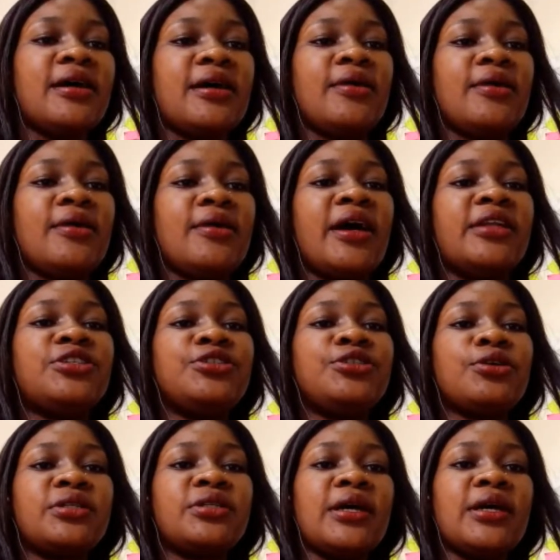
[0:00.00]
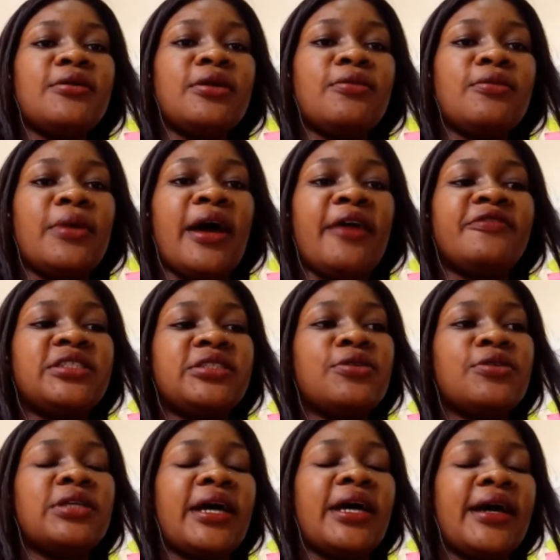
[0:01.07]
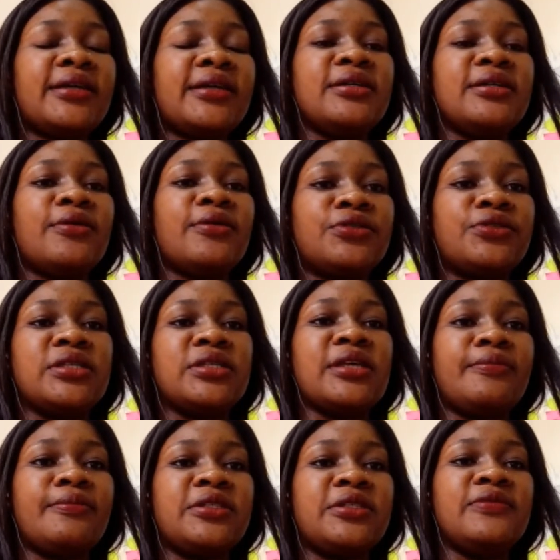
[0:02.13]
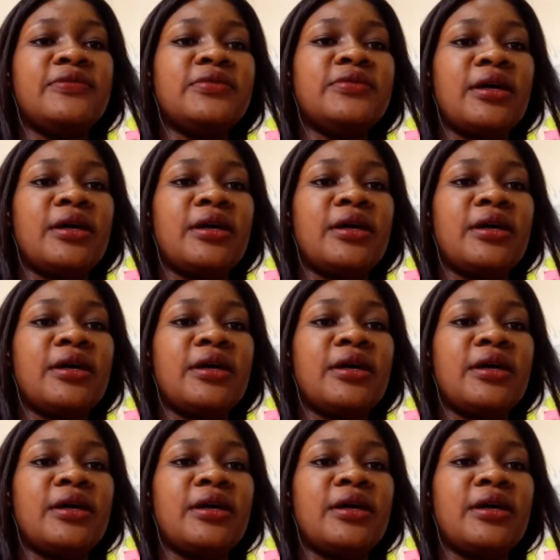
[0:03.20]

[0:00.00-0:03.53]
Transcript: We had short, we have short-acting contraceptives